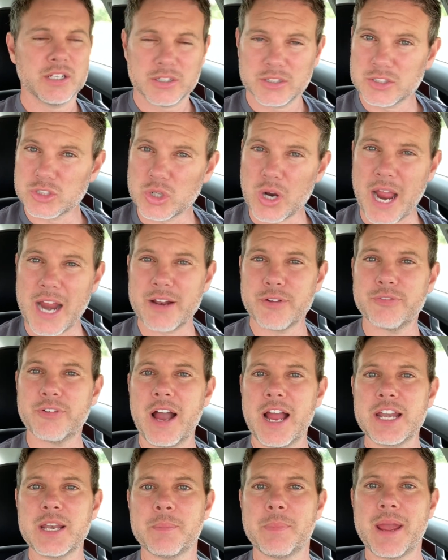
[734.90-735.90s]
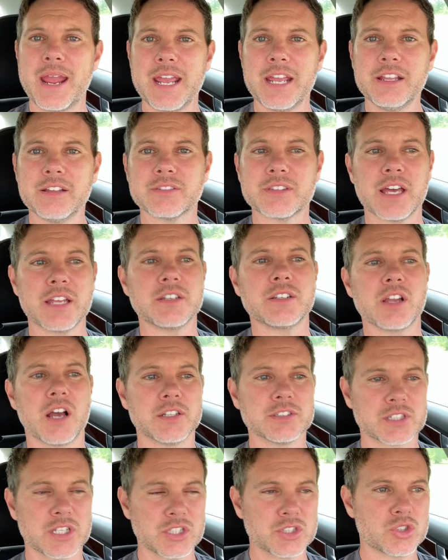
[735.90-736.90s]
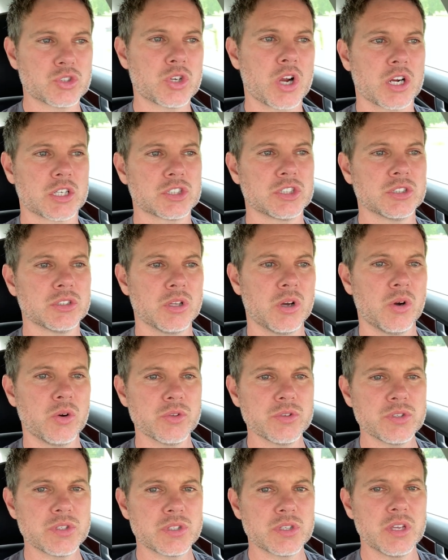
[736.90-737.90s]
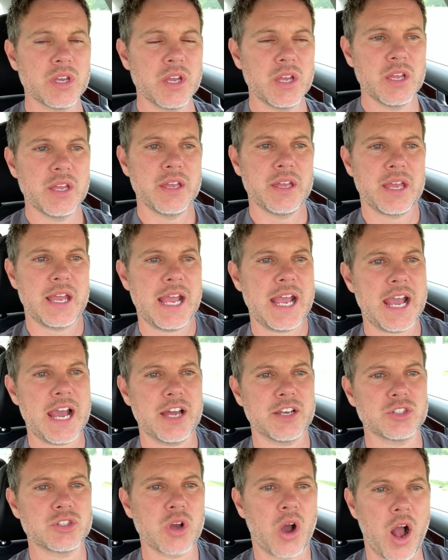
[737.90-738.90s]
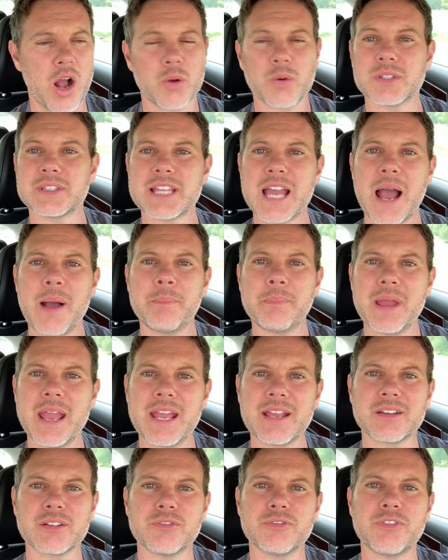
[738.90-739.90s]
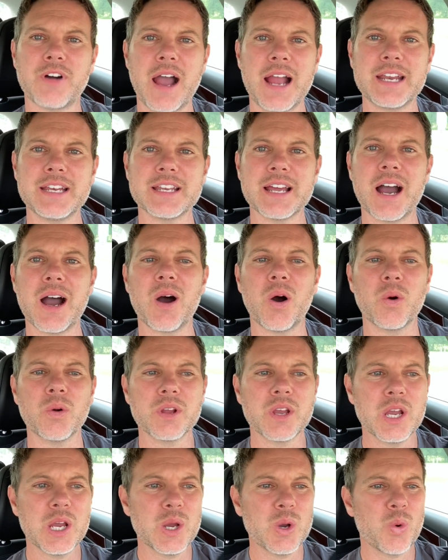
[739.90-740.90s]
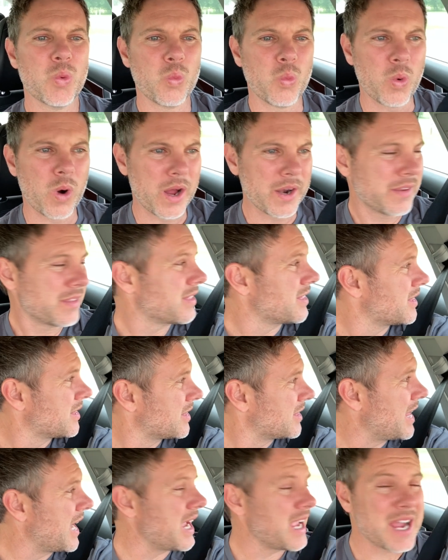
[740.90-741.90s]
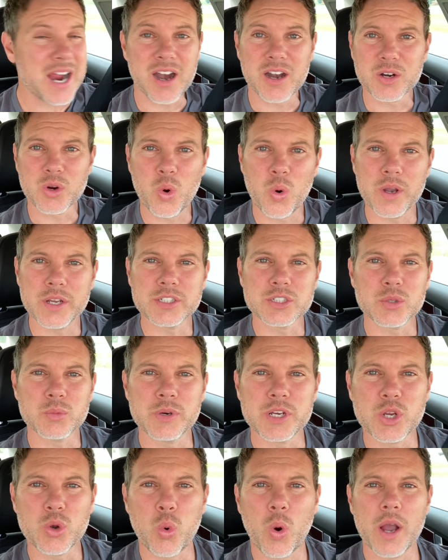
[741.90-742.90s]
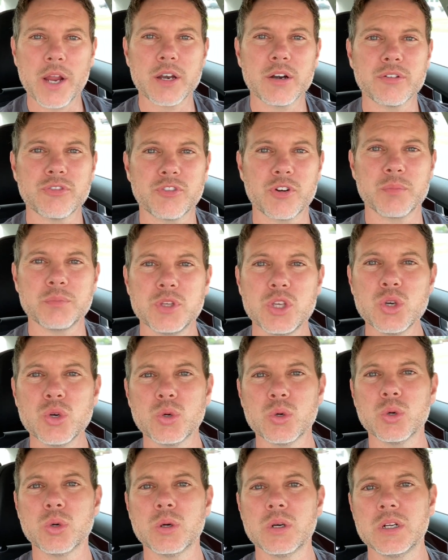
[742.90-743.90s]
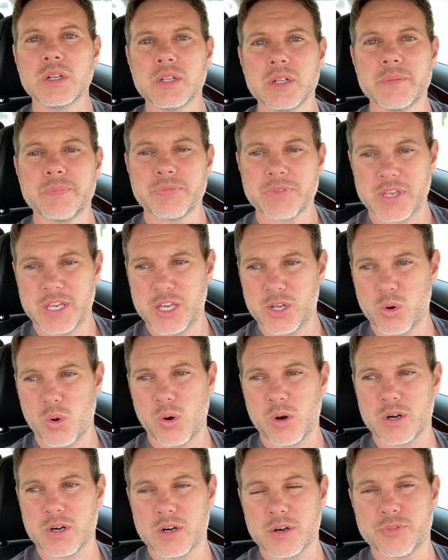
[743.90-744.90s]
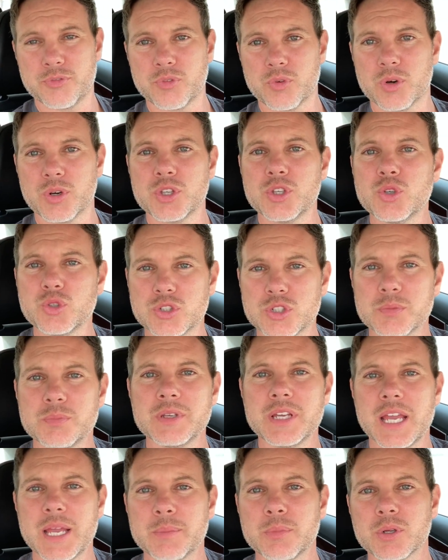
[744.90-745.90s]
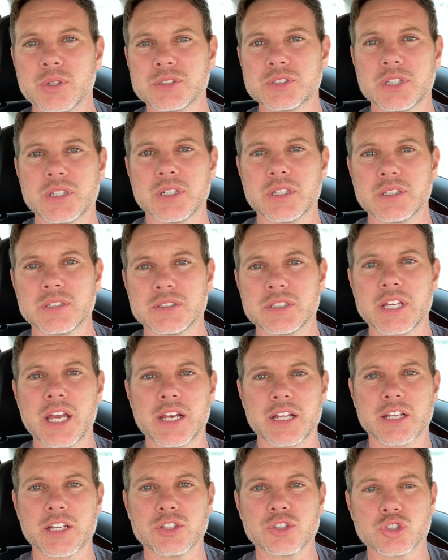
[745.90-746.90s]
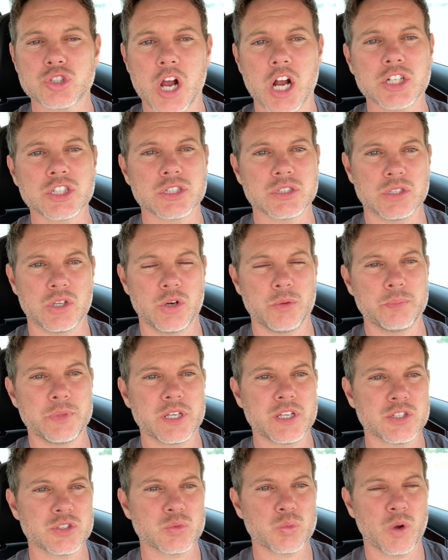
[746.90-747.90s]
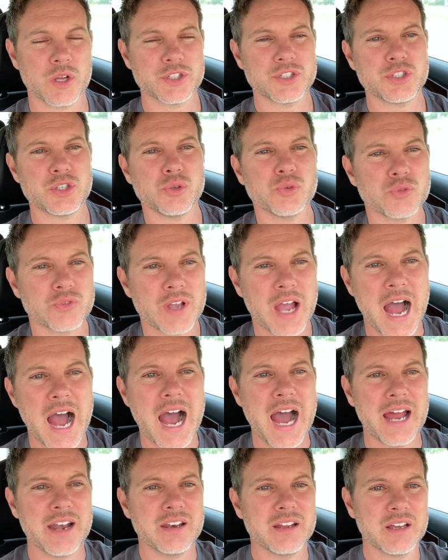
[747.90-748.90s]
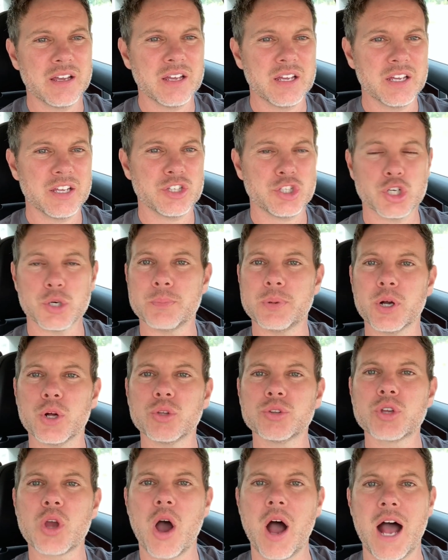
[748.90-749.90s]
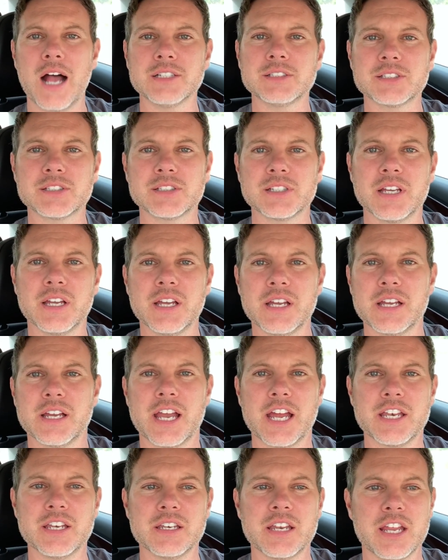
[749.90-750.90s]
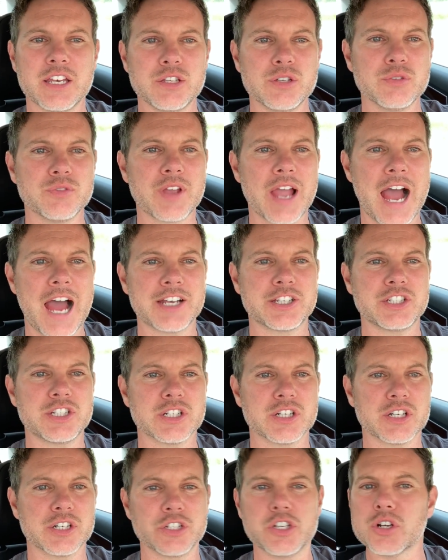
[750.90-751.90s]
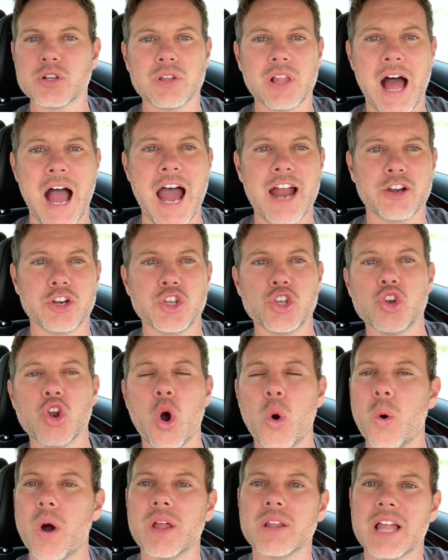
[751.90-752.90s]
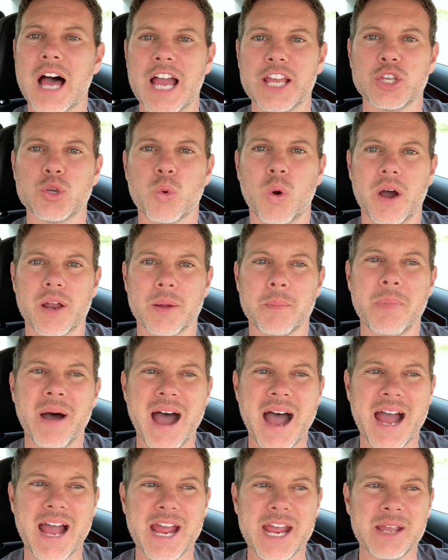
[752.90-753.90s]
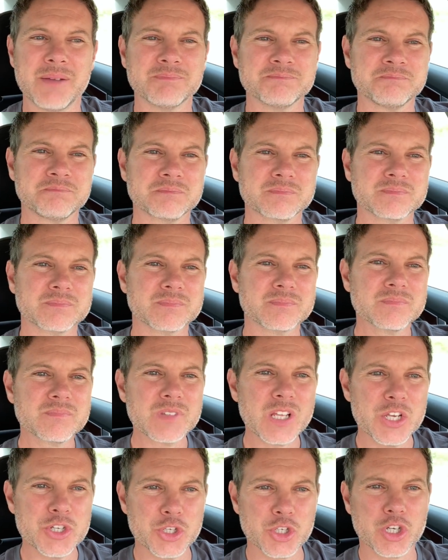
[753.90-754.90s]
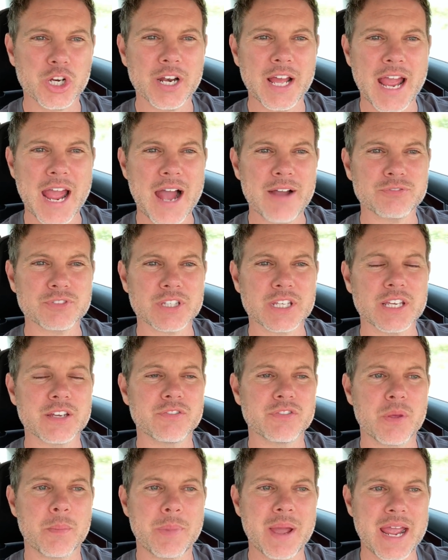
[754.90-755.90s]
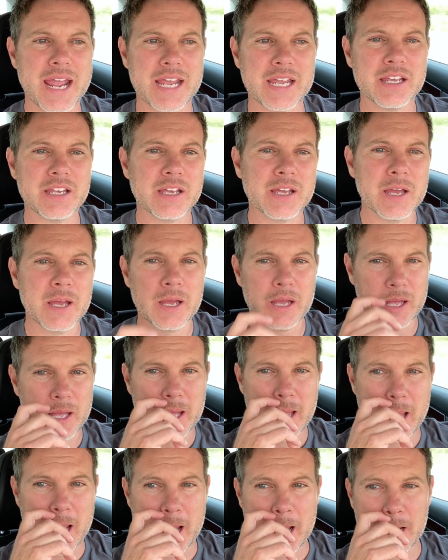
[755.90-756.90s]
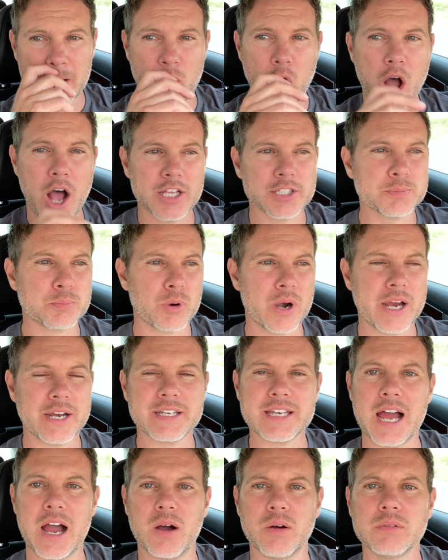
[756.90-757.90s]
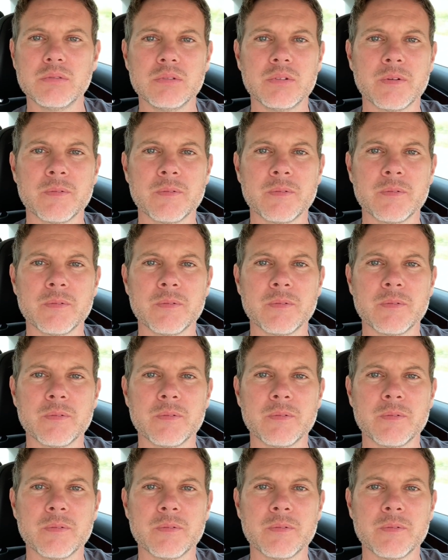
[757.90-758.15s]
try to find a bank that does construction loans and talk with that bank and find out what they are going to require from you in order for you to be able to get a construction loan. Because once you've got your build cost and you've got your lot, or what lot you want to buy, you're going to have to give the bank a cost breakdown,